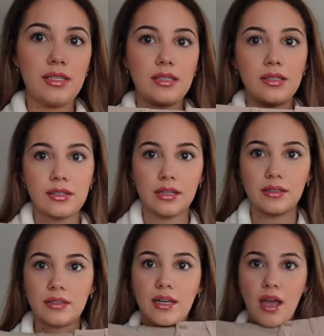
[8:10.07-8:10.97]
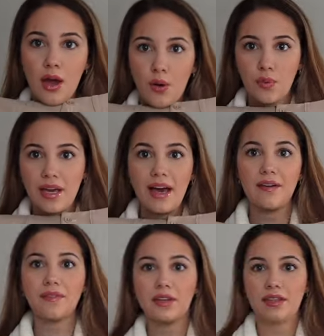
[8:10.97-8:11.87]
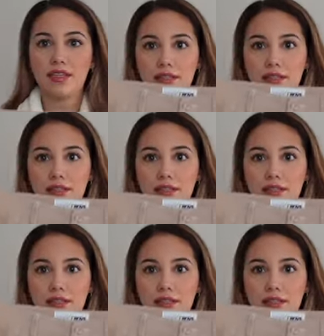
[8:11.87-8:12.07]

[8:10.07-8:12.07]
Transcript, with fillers: Anyways, fifth outfit